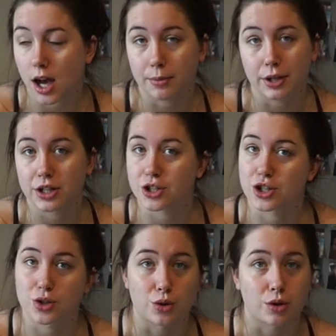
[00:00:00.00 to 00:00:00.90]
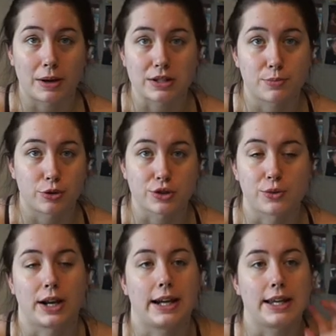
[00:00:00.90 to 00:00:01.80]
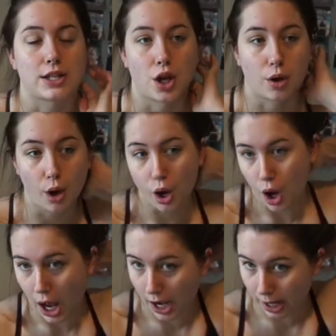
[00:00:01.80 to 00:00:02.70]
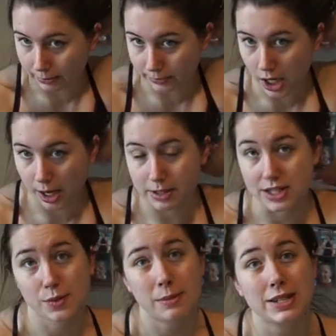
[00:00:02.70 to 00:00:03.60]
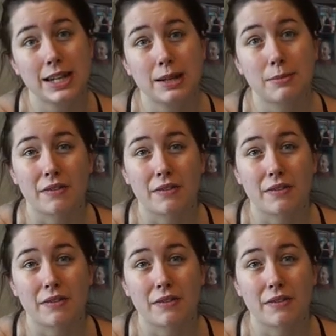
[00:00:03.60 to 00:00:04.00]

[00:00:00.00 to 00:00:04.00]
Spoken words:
I'm going to just talk about sports quickly. So I'm in a swim team.